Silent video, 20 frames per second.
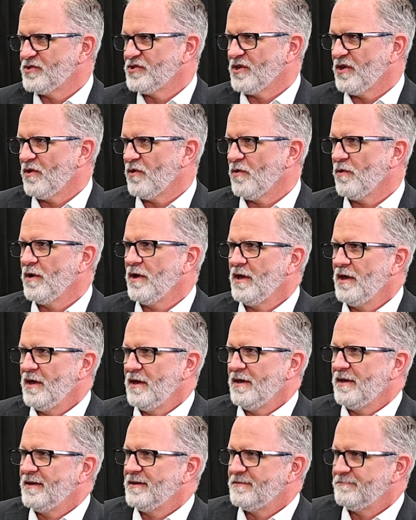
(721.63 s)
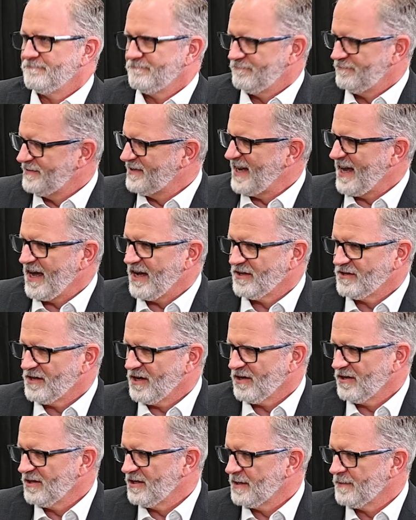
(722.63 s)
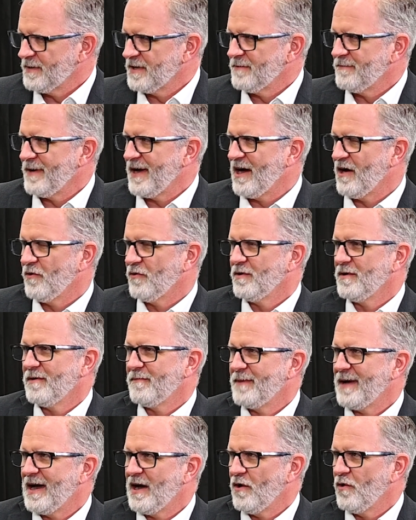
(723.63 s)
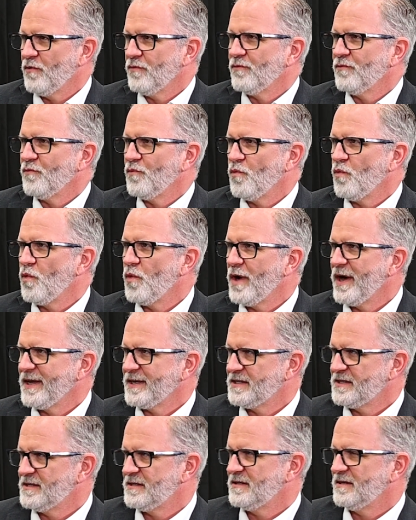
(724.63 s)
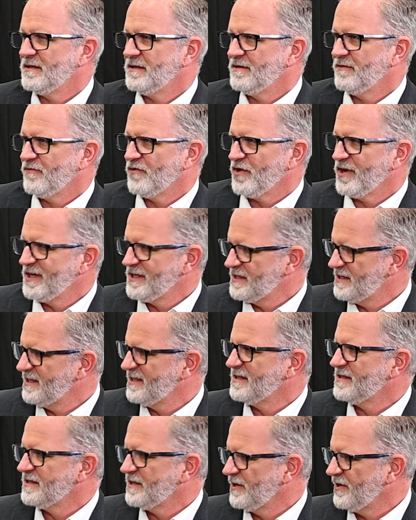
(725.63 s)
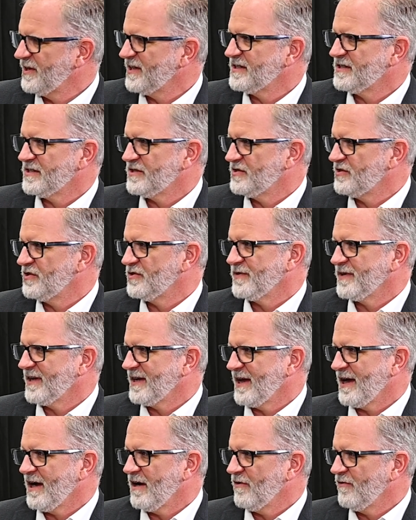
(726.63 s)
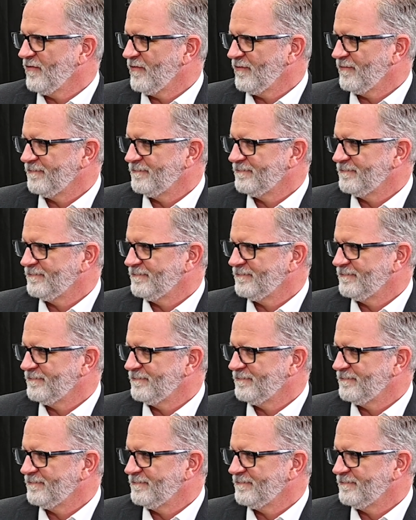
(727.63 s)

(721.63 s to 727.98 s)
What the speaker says: So Dan, talk a little bit about what, for instance, Ceres is doing now.